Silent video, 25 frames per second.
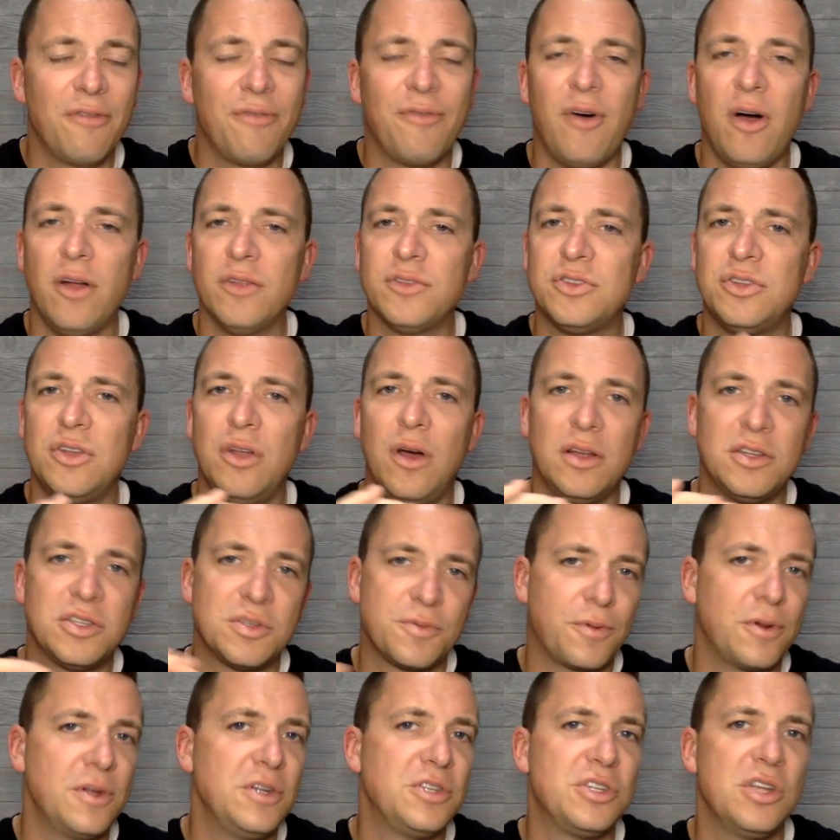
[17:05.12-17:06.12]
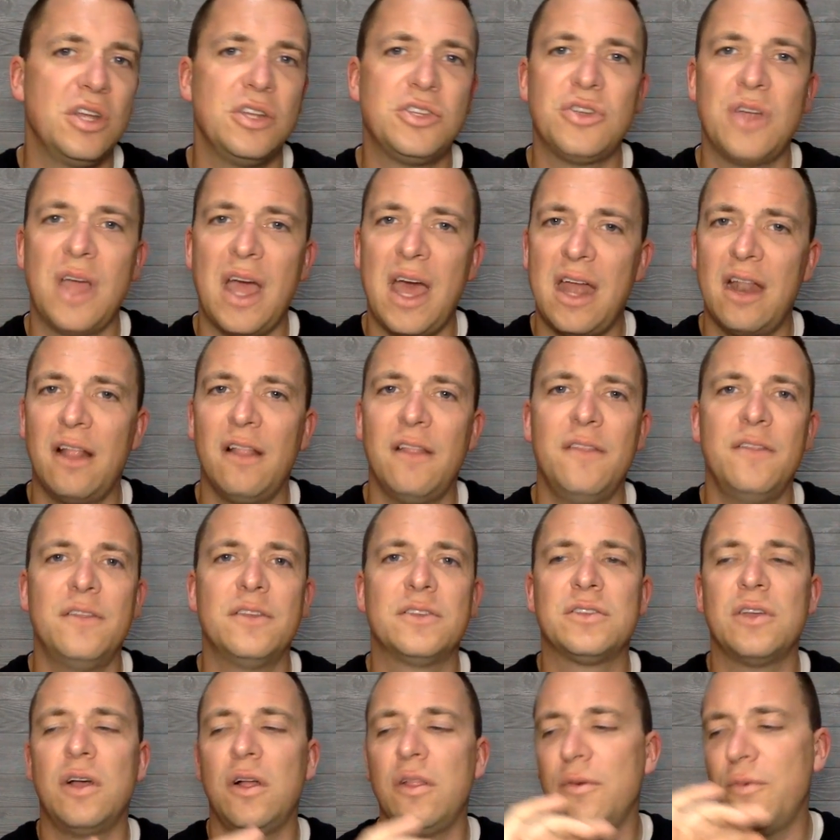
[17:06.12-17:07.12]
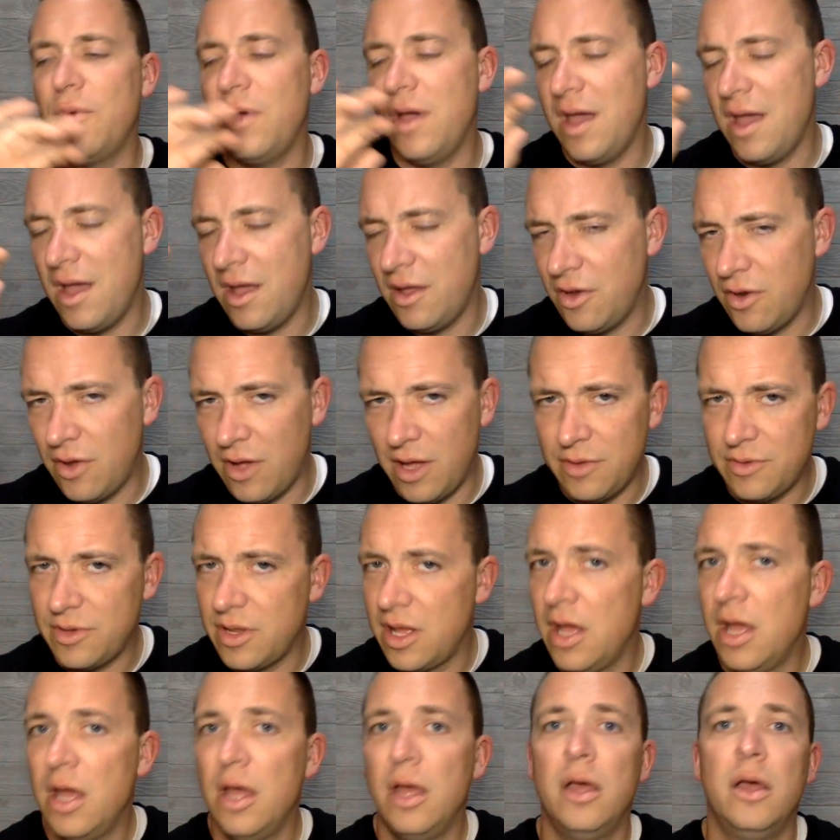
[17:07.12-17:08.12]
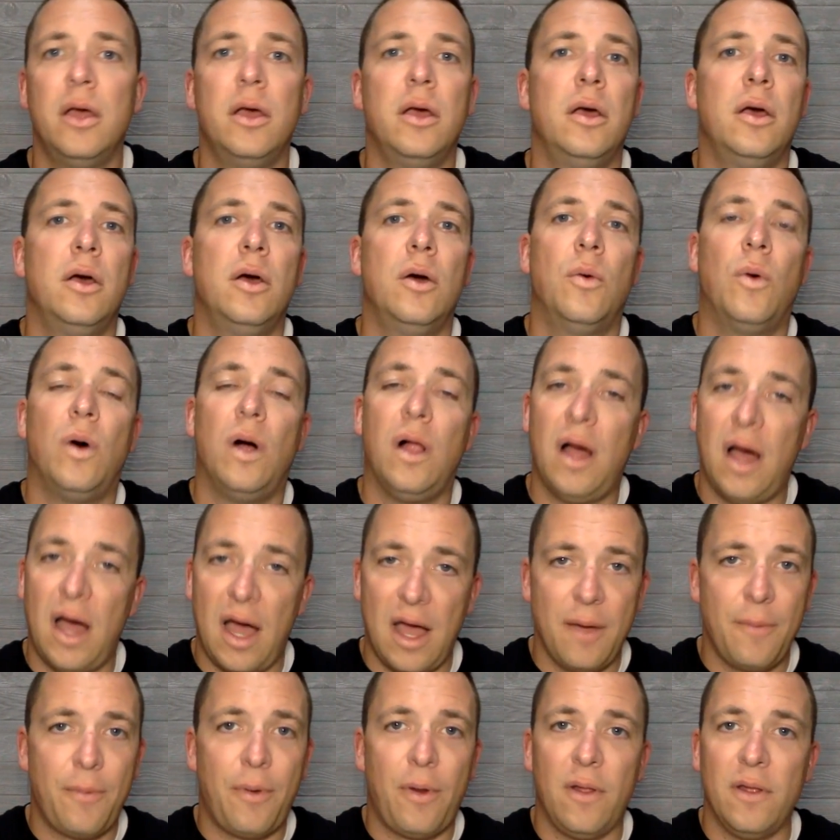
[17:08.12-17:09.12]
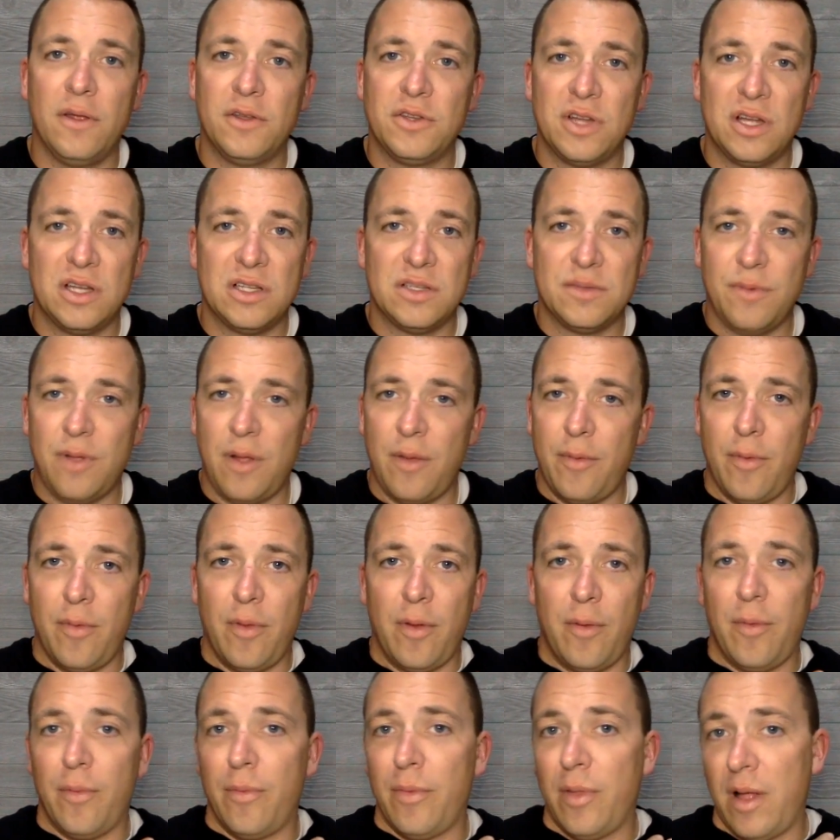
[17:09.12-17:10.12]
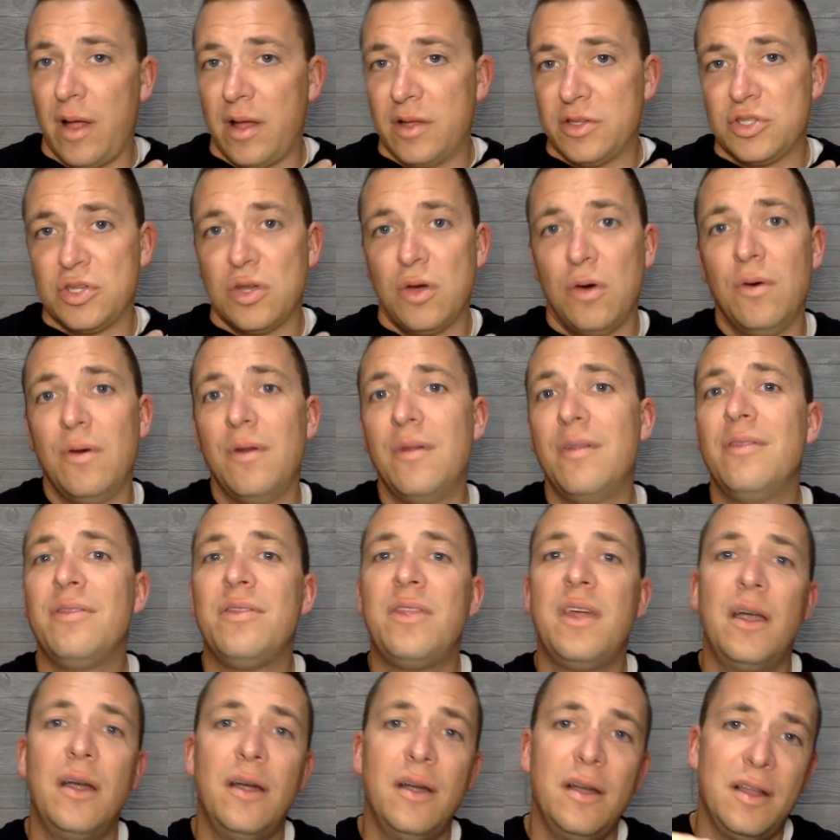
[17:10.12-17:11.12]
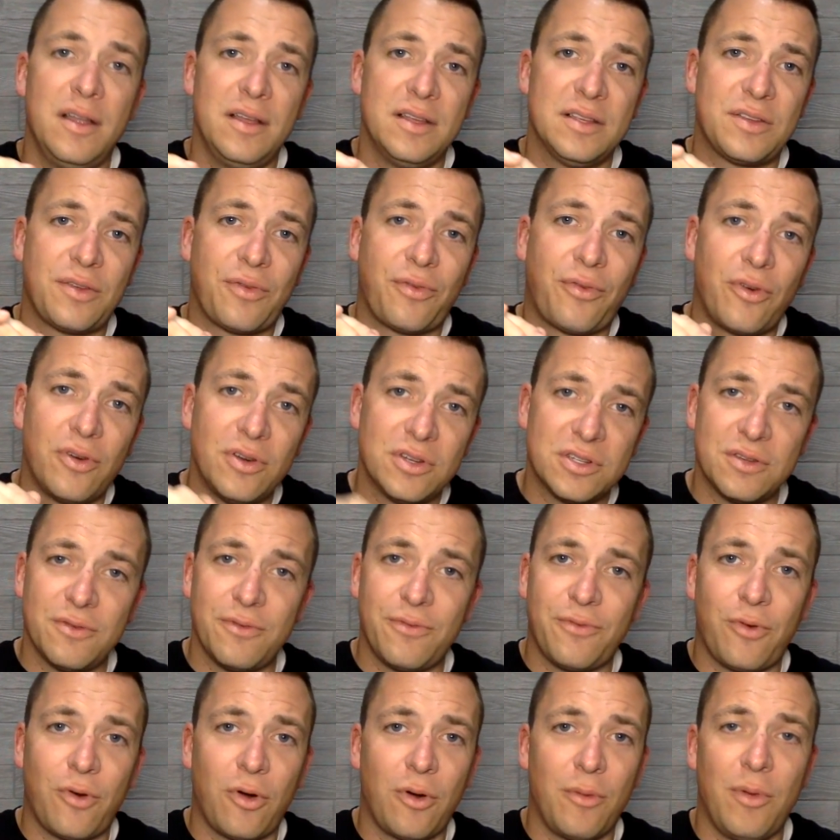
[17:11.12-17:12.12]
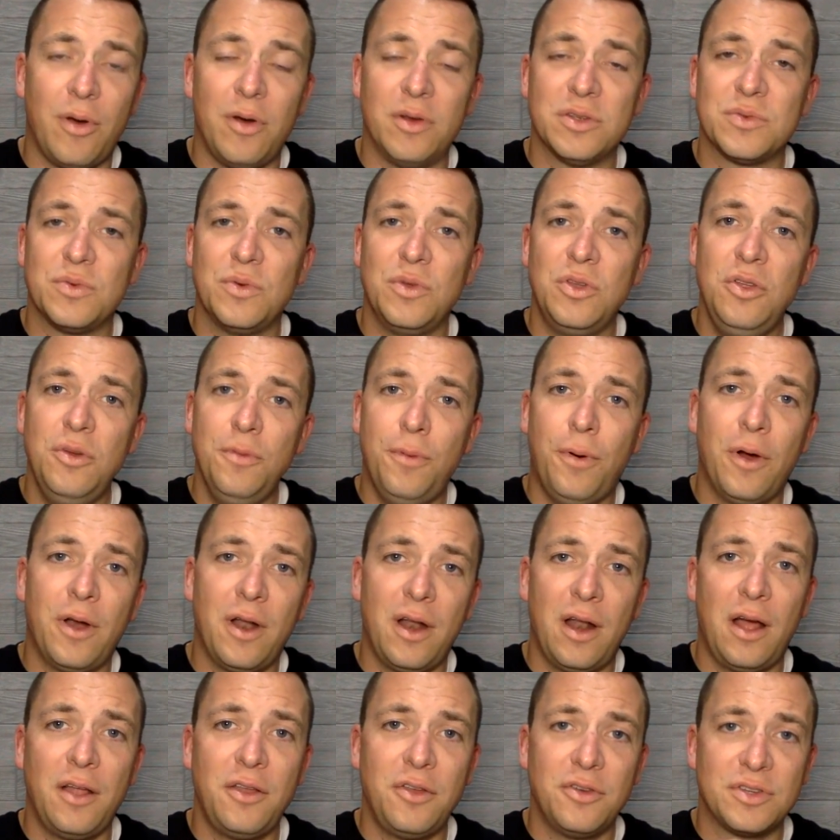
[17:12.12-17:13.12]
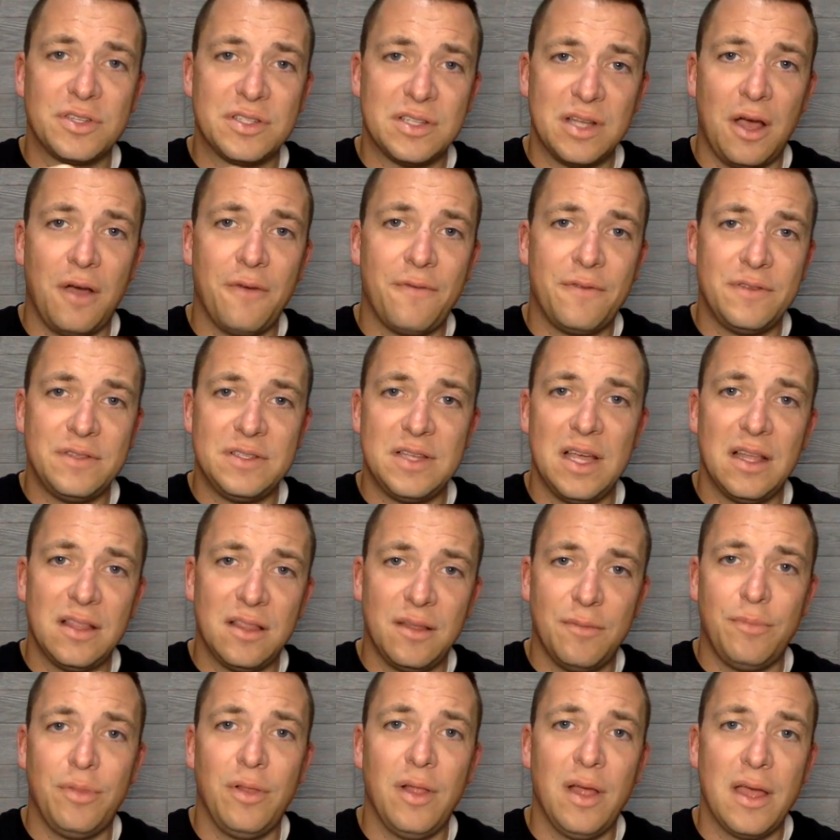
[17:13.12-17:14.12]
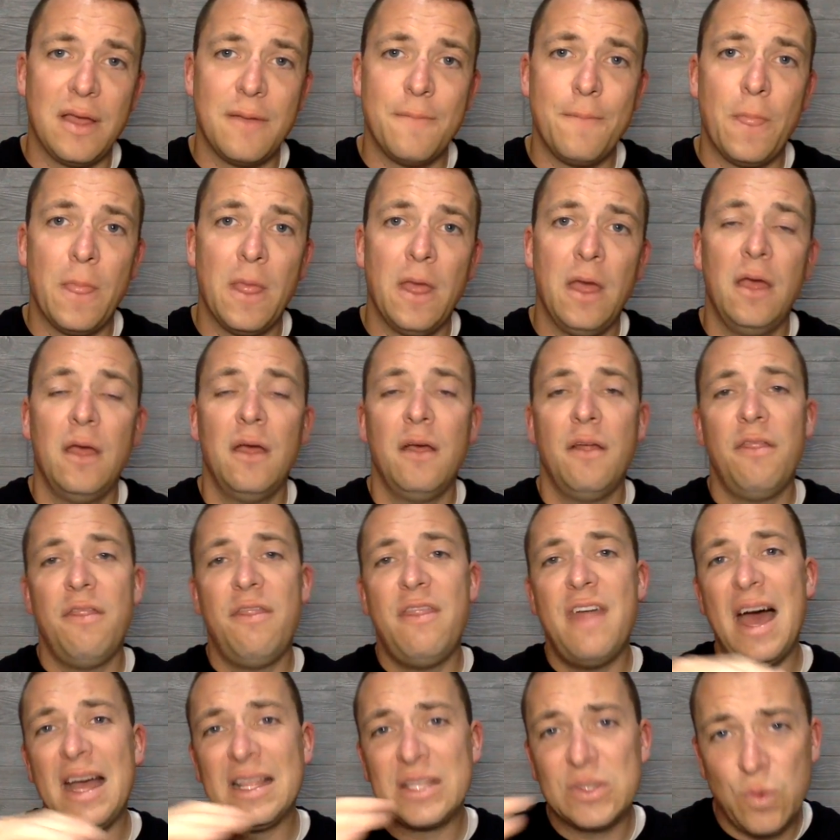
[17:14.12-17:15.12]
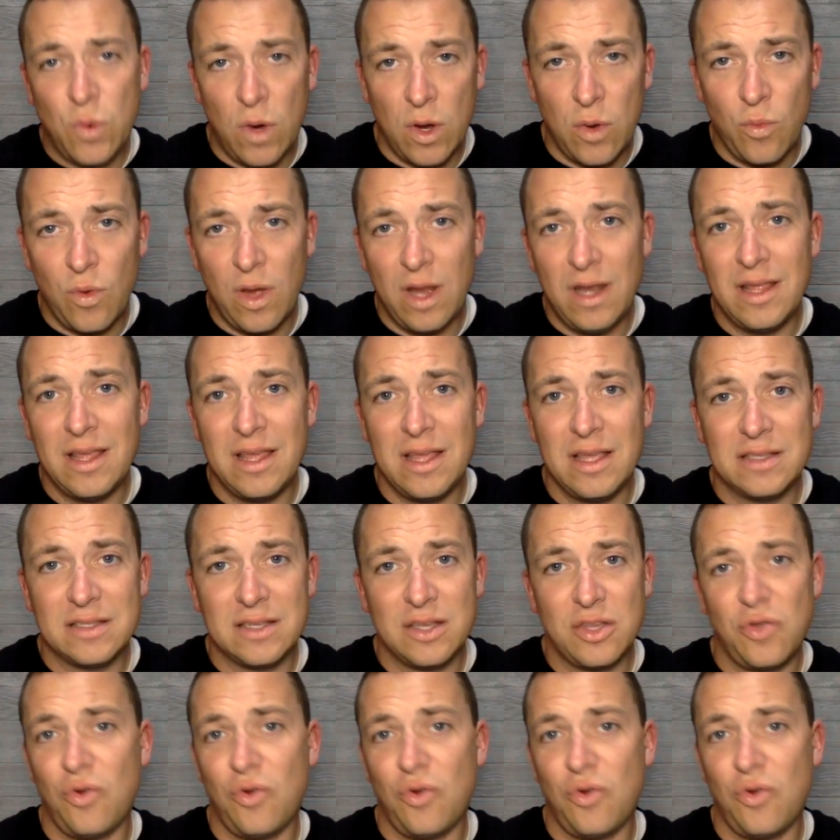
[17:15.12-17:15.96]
fault you know i just appreciate you handling this all the way you know i well i apologize blah blah blah blah blah so there it is first and foremost when you put it on yourself and take the blame that's one way to ease it.